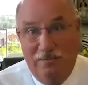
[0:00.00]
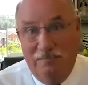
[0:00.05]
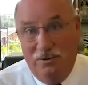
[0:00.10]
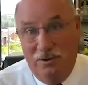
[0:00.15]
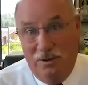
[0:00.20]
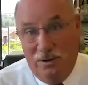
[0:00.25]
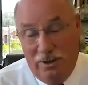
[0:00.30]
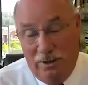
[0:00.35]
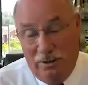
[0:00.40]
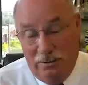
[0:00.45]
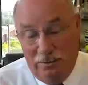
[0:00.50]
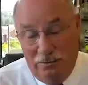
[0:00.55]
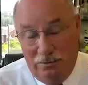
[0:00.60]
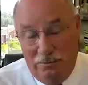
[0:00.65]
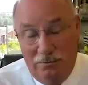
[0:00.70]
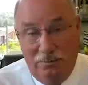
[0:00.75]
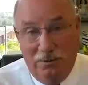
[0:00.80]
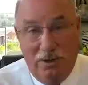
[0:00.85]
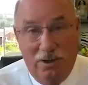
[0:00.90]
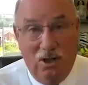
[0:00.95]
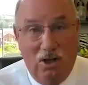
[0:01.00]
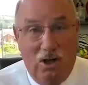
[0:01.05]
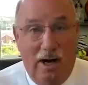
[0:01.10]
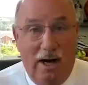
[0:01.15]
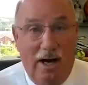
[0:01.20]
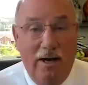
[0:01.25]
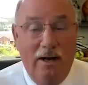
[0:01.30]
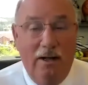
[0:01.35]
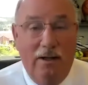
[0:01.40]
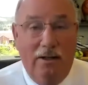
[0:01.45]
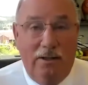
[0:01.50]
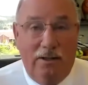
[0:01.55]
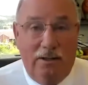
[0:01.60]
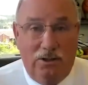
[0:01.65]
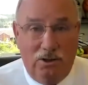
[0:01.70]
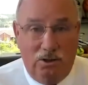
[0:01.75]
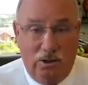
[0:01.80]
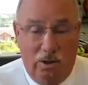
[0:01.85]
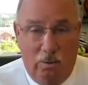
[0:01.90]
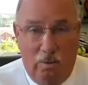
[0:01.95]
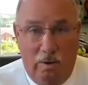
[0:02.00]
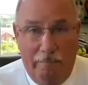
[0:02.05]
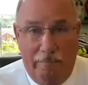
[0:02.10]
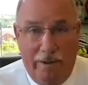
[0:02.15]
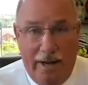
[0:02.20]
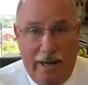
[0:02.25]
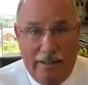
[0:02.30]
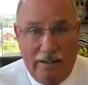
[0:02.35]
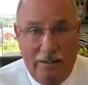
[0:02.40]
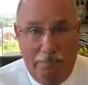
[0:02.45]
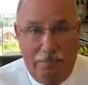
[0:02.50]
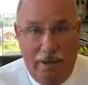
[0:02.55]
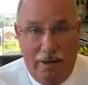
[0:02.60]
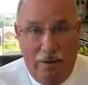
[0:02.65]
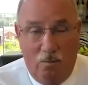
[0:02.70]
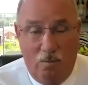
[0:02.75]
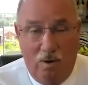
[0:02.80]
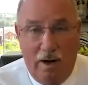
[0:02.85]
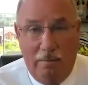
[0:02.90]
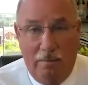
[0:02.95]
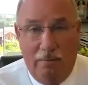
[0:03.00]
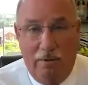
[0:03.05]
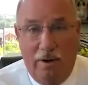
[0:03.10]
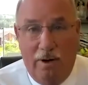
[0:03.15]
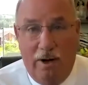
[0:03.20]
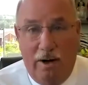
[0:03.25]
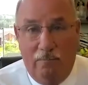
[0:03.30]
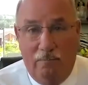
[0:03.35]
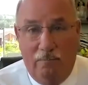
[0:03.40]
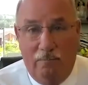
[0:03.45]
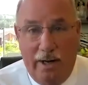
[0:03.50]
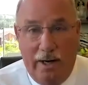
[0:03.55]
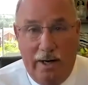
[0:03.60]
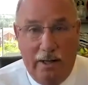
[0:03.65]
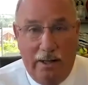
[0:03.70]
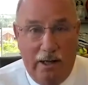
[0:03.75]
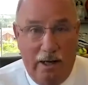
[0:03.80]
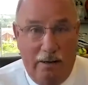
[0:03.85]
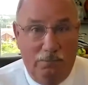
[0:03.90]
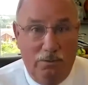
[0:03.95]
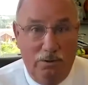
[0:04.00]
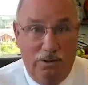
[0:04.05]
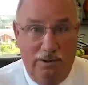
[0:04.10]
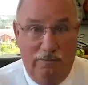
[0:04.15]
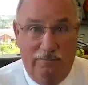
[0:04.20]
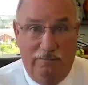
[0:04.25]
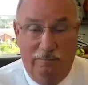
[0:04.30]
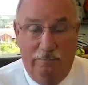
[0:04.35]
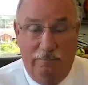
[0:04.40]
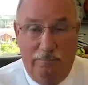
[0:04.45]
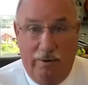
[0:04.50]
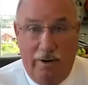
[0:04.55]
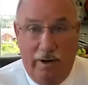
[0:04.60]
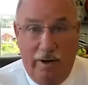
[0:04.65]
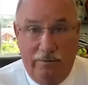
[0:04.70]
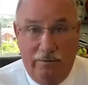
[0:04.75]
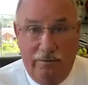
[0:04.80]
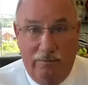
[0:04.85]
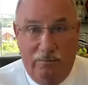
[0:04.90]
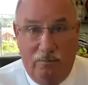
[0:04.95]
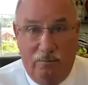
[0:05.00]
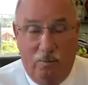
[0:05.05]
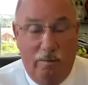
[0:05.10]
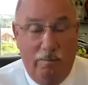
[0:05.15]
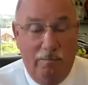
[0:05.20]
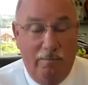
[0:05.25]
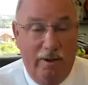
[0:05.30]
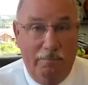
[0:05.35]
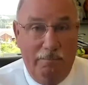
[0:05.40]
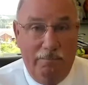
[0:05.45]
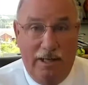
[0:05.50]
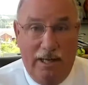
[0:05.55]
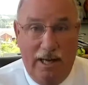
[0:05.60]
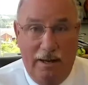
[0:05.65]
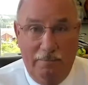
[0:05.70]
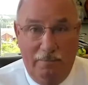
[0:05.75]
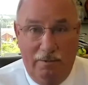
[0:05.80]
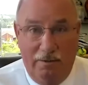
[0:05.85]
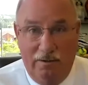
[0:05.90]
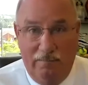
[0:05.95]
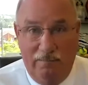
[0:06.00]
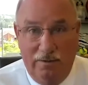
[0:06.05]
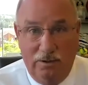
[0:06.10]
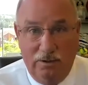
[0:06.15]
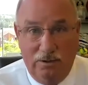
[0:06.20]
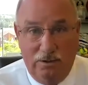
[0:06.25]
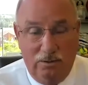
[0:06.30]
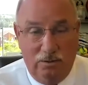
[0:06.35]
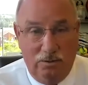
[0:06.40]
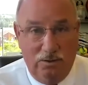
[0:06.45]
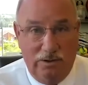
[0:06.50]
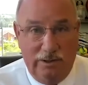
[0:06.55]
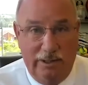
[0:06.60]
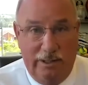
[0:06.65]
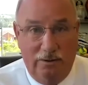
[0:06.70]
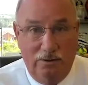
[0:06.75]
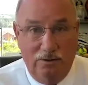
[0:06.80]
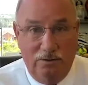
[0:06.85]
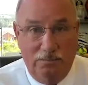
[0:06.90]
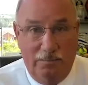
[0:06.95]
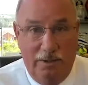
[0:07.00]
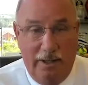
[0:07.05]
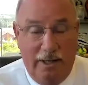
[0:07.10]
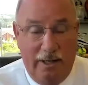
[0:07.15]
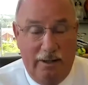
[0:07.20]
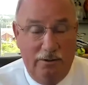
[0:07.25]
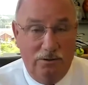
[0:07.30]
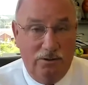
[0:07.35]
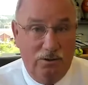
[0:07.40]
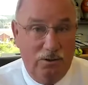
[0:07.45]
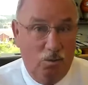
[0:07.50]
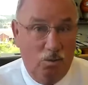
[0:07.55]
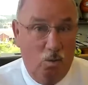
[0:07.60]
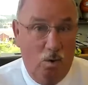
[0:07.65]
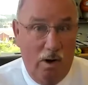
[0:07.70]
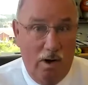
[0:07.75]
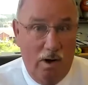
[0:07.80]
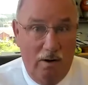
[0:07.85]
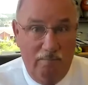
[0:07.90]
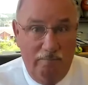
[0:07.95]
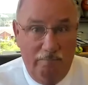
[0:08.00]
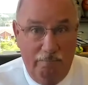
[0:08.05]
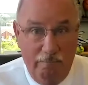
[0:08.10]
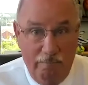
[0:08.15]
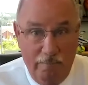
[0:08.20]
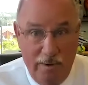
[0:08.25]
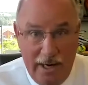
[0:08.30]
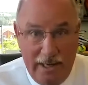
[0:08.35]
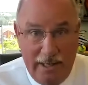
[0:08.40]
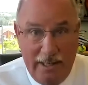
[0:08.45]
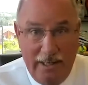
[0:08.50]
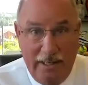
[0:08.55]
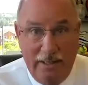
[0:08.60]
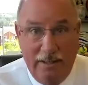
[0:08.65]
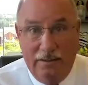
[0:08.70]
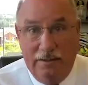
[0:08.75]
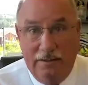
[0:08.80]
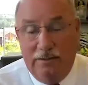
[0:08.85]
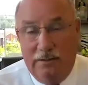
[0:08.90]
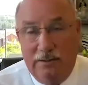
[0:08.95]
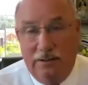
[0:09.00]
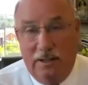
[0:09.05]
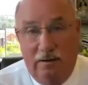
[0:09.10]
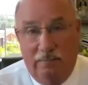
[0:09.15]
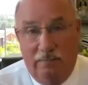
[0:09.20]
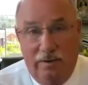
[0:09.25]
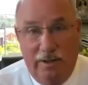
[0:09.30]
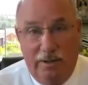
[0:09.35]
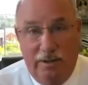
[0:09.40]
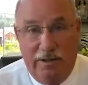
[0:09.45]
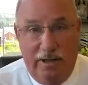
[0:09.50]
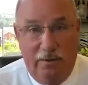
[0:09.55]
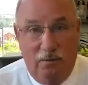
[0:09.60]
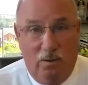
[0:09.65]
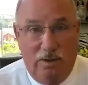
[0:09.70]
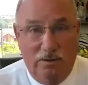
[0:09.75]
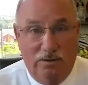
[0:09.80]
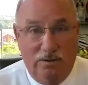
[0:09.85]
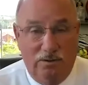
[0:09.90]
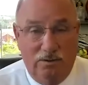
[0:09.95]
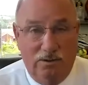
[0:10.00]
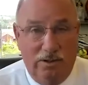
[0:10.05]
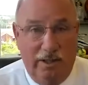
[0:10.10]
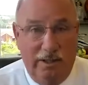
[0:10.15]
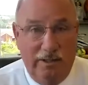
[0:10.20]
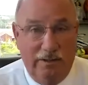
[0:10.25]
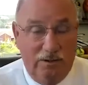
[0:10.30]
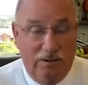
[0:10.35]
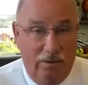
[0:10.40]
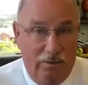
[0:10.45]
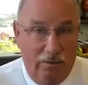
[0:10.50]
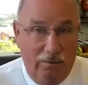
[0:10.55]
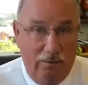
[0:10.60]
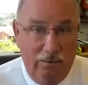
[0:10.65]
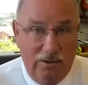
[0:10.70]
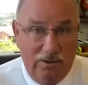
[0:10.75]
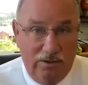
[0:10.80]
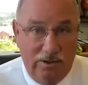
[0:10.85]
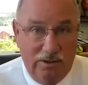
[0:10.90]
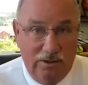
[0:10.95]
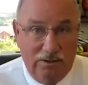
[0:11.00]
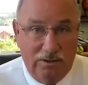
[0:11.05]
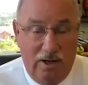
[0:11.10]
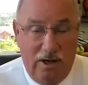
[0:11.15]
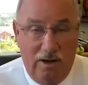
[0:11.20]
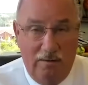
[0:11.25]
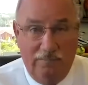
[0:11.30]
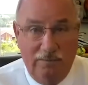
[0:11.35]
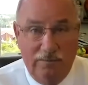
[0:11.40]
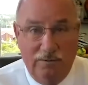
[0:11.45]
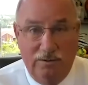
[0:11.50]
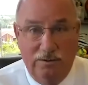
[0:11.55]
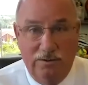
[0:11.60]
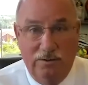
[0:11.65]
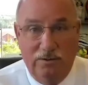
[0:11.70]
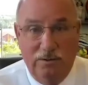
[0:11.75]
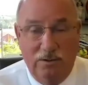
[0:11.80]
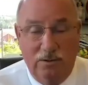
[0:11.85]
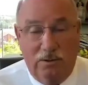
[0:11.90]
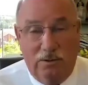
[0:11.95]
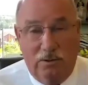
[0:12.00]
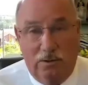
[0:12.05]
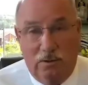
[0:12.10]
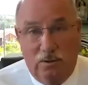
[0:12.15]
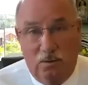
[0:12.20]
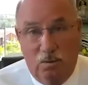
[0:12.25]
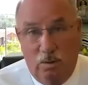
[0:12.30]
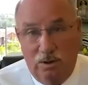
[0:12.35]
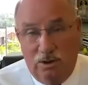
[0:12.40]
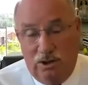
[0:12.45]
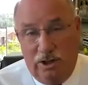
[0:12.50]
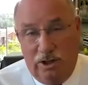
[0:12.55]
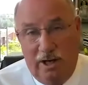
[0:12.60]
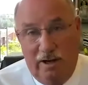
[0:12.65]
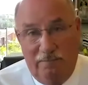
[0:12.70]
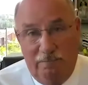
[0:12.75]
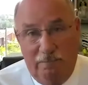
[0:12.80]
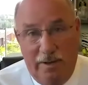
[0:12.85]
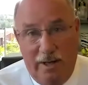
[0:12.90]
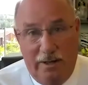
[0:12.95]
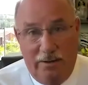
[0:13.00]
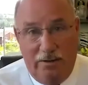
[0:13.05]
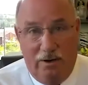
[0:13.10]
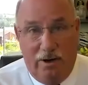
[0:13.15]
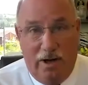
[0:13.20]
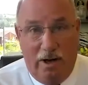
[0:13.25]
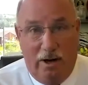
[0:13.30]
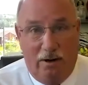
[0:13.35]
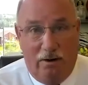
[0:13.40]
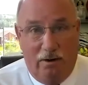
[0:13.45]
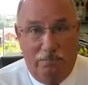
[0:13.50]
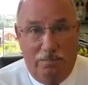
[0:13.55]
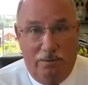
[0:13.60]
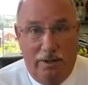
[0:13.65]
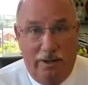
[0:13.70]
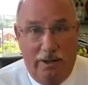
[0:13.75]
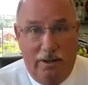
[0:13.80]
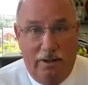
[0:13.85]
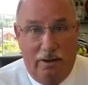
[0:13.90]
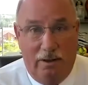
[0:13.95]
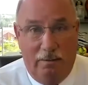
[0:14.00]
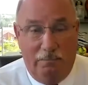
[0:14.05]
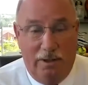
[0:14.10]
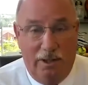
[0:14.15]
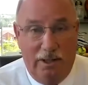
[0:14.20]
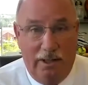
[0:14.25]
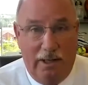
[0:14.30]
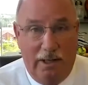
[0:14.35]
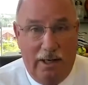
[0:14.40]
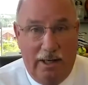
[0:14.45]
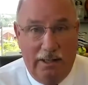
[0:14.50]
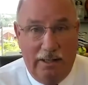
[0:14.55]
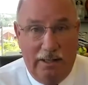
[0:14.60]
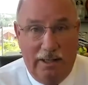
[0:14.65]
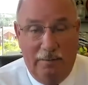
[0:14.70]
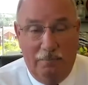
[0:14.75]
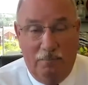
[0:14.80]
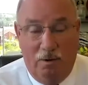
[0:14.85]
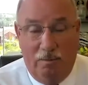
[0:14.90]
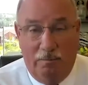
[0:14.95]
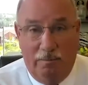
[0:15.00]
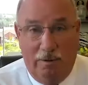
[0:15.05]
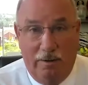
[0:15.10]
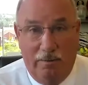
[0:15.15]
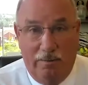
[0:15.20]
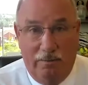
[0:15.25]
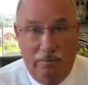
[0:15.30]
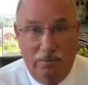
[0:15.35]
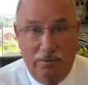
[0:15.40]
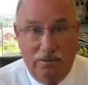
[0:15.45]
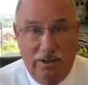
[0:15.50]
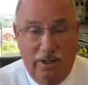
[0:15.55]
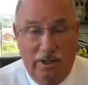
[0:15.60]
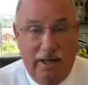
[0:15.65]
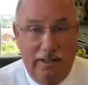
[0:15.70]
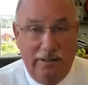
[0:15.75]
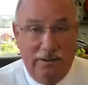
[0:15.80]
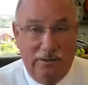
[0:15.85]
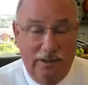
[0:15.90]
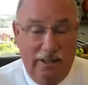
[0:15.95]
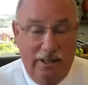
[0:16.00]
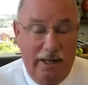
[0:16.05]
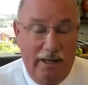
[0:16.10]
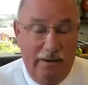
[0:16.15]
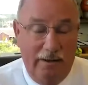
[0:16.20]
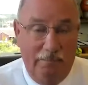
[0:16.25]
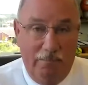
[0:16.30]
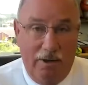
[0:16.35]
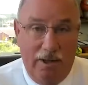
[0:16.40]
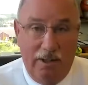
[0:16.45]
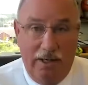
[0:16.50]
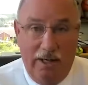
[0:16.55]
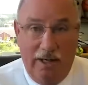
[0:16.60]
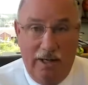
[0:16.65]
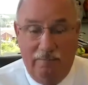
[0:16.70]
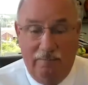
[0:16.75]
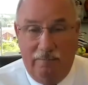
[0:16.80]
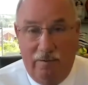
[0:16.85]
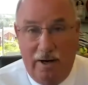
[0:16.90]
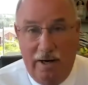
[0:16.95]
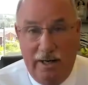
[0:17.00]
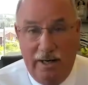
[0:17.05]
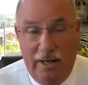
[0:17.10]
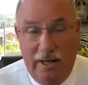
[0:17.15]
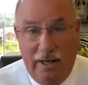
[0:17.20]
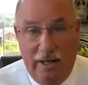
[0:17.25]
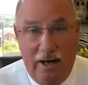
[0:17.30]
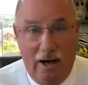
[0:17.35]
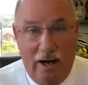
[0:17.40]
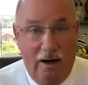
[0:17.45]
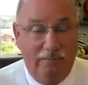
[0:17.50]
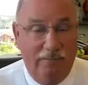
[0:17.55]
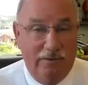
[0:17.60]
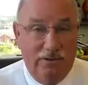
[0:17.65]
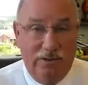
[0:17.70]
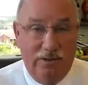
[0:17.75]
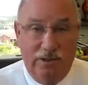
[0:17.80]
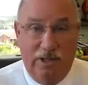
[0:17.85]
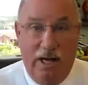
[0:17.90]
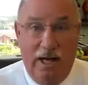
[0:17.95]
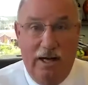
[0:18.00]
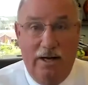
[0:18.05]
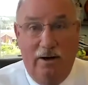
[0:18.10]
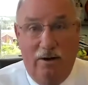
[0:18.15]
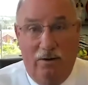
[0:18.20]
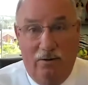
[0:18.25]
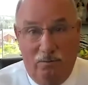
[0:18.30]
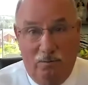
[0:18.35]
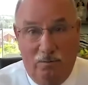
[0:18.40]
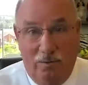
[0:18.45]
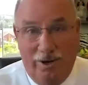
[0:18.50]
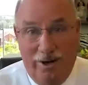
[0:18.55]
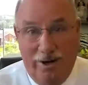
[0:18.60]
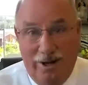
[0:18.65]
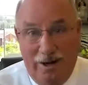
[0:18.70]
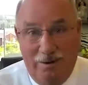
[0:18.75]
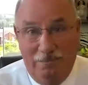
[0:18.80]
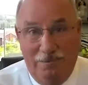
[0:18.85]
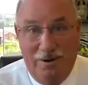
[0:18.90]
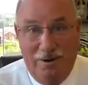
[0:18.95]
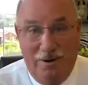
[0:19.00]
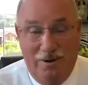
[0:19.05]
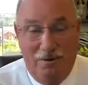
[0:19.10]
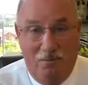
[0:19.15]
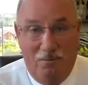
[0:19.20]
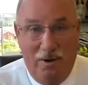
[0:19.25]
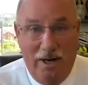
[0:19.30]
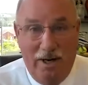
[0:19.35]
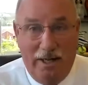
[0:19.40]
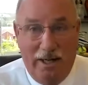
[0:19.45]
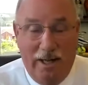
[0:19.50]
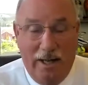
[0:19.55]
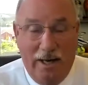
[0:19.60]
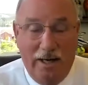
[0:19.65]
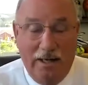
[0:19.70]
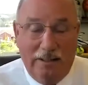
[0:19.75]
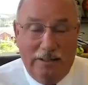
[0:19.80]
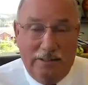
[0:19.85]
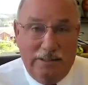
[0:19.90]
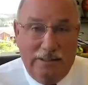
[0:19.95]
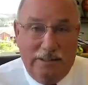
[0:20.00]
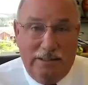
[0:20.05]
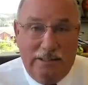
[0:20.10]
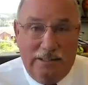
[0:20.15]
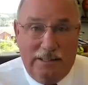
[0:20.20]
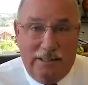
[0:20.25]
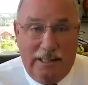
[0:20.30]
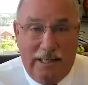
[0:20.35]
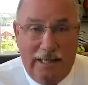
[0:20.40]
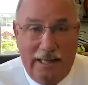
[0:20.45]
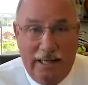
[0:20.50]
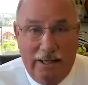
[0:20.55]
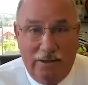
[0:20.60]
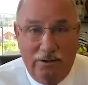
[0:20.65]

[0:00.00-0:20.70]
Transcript: you're going to learn a lot. So I went back to Paine Webber and I ran a couple different branches for him, then became a divisional sales manager, one of many, covering 10 Western states and 36 offices, which, Jeff, meant you got on a plane on a Monday night, came home on a Thursday night, so you had Monday and Friday in the office, and God knows where you had to be on the weekend.